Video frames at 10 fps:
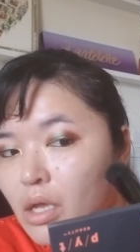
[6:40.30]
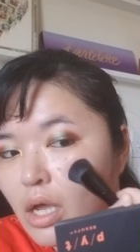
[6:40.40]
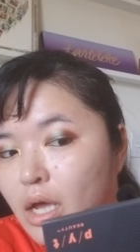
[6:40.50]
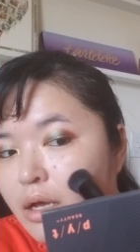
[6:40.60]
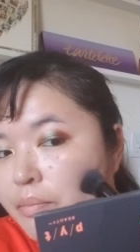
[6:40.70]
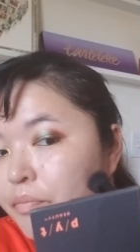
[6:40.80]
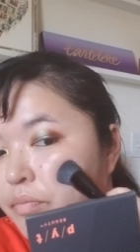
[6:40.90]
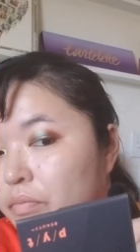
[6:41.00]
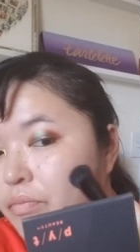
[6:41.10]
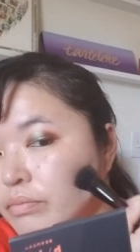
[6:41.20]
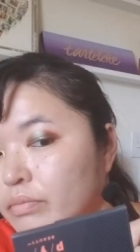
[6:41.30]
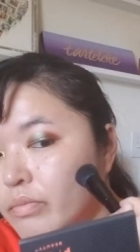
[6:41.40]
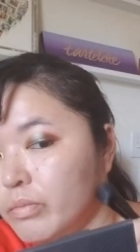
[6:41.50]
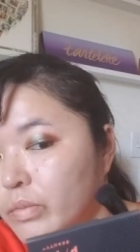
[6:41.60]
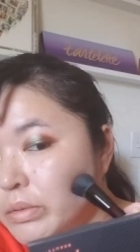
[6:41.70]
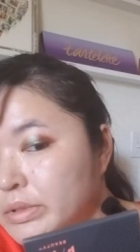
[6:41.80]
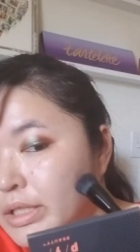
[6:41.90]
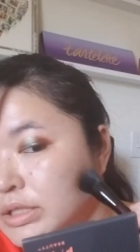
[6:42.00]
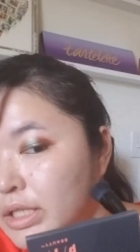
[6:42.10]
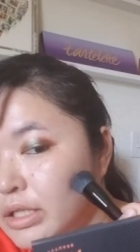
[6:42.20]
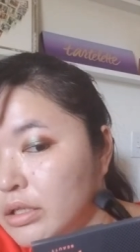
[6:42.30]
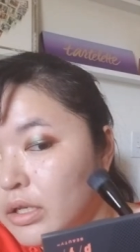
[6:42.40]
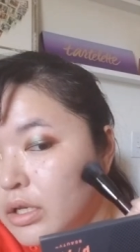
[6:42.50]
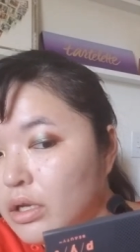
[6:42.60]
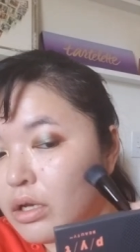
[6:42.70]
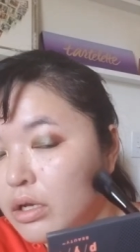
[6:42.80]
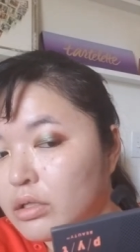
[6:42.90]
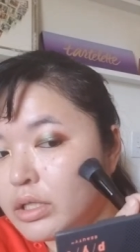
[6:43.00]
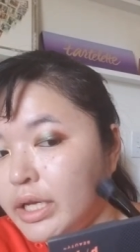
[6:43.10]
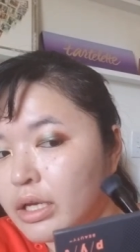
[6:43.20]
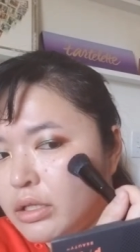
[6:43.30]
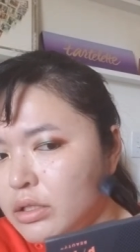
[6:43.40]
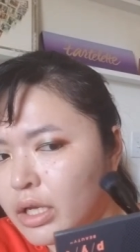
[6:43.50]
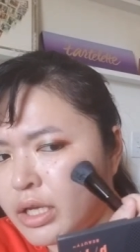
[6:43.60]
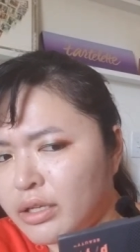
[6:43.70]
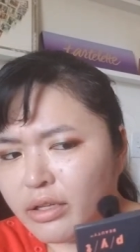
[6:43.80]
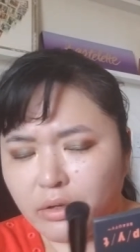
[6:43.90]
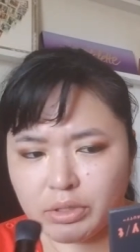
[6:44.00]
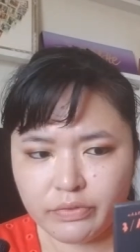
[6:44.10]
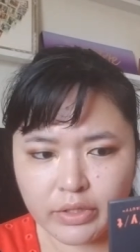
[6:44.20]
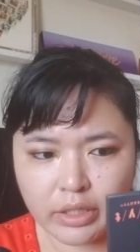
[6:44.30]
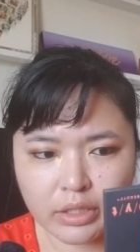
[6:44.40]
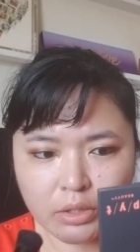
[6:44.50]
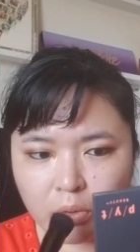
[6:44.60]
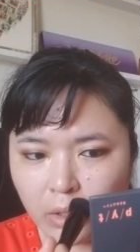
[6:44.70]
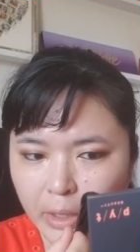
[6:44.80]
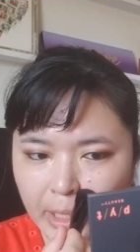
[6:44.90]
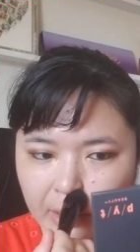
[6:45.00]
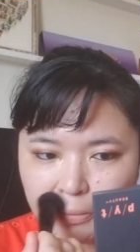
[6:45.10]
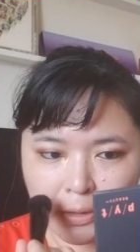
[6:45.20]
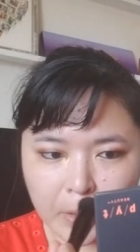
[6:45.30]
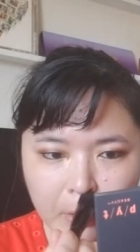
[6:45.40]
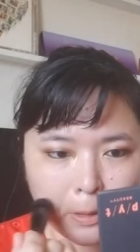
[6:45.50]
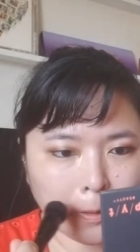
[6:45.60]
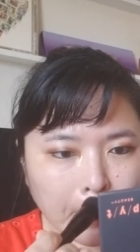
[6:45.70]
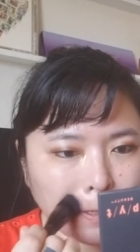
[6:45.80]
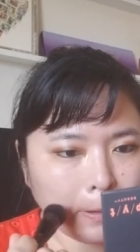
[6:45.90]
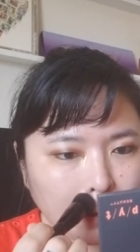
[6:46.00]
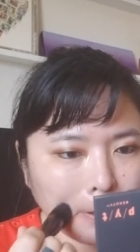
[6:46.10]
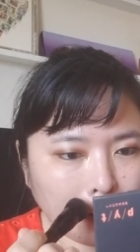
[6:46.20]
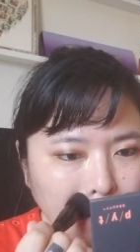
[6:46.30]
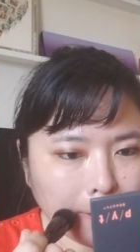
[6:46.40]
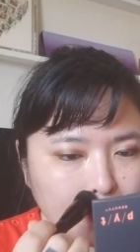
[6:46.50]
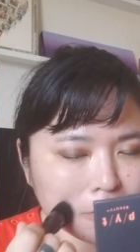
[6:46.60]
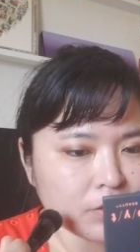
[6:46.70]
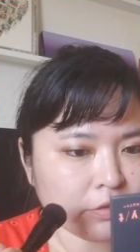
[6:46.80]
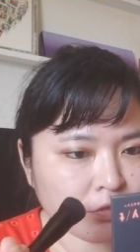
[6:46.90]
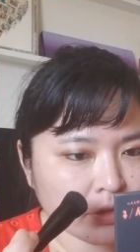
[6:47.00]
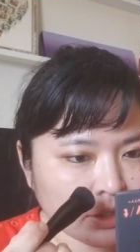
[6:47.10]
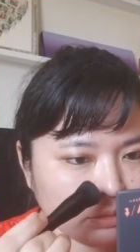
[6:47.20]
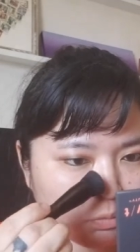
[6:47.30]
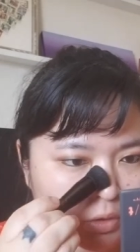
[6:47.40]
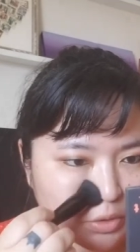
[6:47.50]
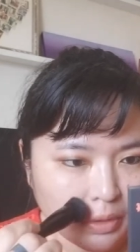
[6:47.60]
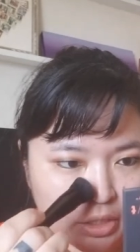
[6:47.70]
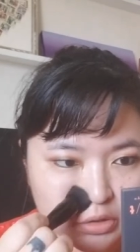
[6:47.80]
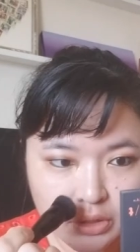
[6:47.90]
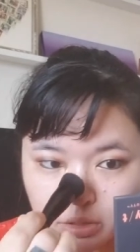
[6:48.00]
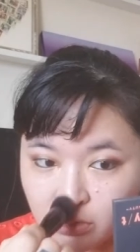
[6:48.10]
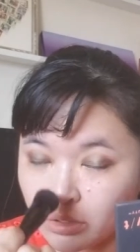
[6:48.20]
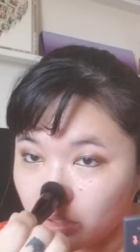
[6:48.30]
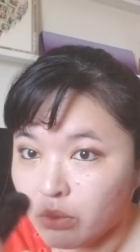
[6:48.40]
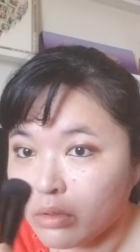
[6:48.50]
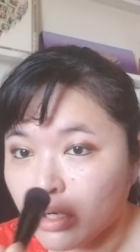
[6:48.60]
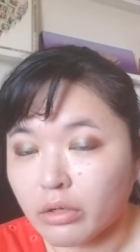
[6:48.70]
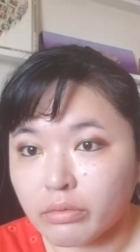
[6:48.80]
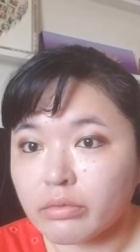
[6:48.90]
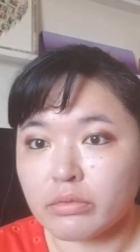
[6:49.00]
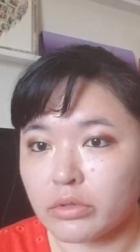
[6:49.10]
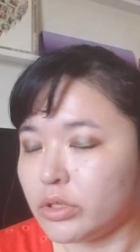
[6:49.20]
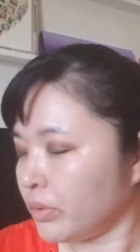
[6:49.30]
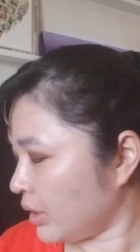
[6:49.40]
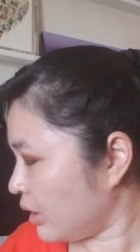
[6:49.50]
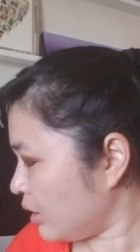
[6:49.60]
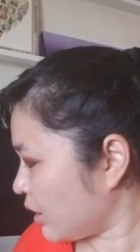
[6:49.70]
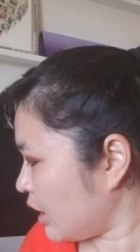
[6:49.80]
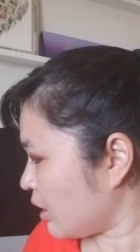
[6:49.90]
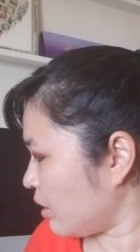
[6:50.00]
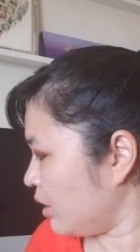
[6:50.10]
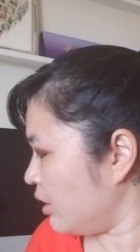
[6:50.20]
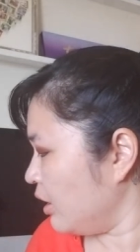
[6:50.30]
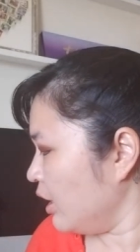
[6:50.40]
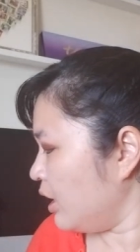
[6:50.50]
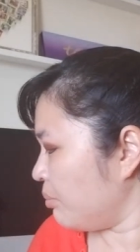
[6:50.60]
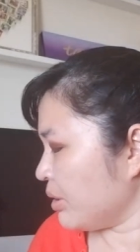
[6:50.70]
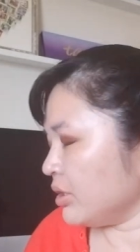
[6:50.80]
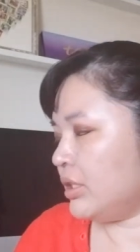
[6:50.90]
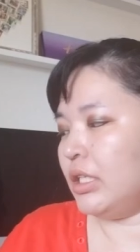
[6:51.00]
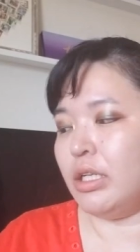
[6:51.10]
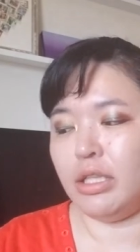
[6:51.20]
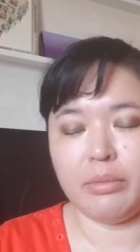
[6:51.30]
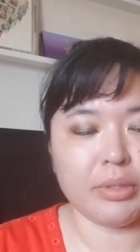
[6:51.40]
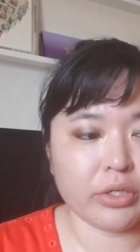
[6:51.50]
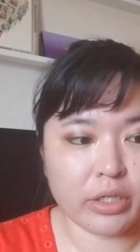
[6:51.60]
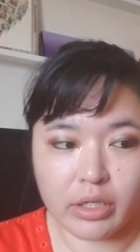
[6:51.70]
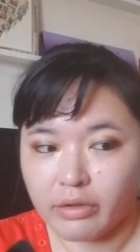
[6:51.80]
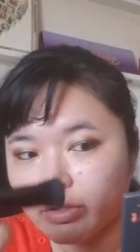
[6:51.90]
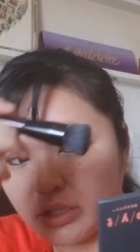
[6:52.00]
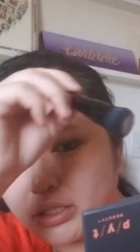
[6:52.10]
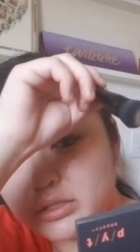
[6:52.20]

Um, what was I saying? Yeah, uh, I always feel like, you know, on camera it could look different than when you actually, you know, are doing it in the camera, in person, in the mirror and everything.